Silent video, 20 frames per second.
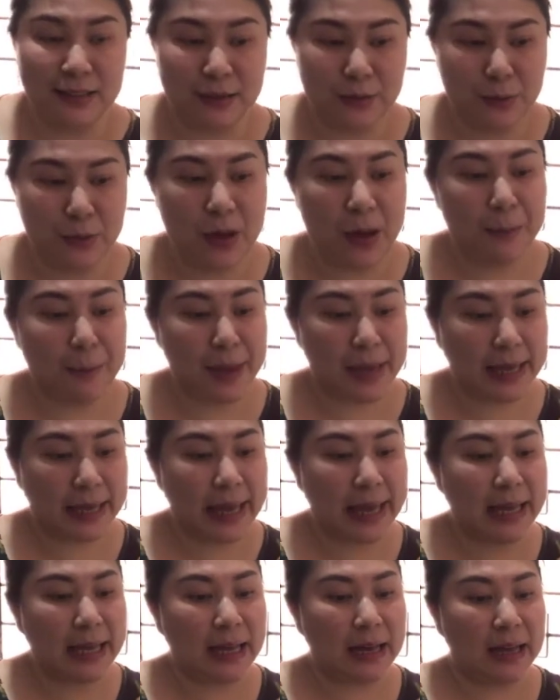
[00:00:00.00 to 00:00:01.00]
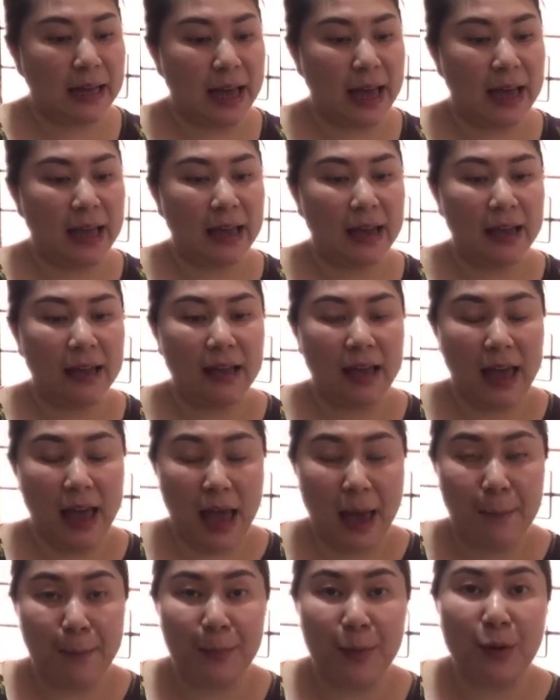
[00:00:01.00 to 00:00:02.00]
We are making an
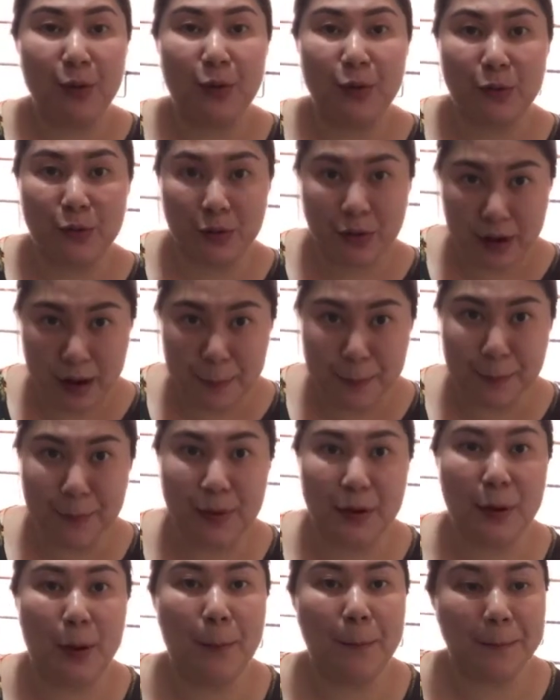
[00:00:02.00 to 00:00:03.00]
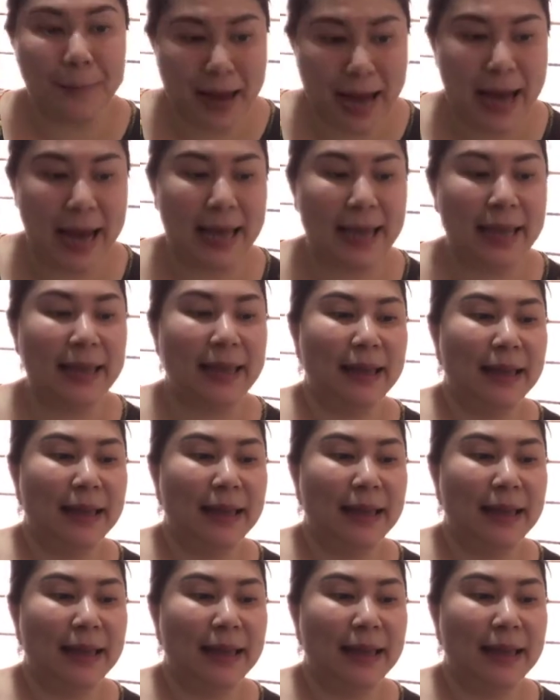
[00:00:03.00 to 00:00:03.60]
apple crumble pie